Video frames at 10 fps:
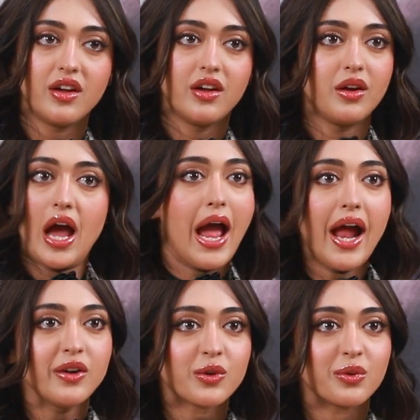I
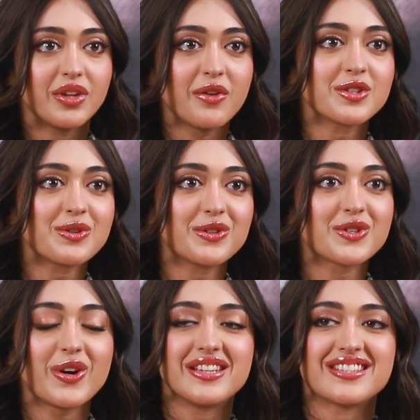had to. There was no
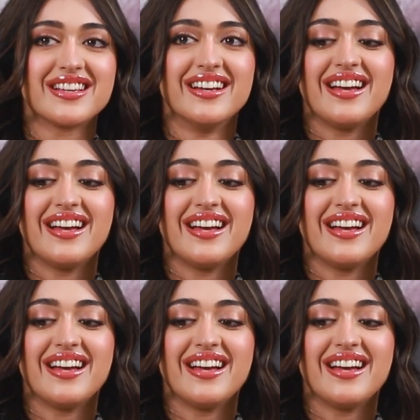choice.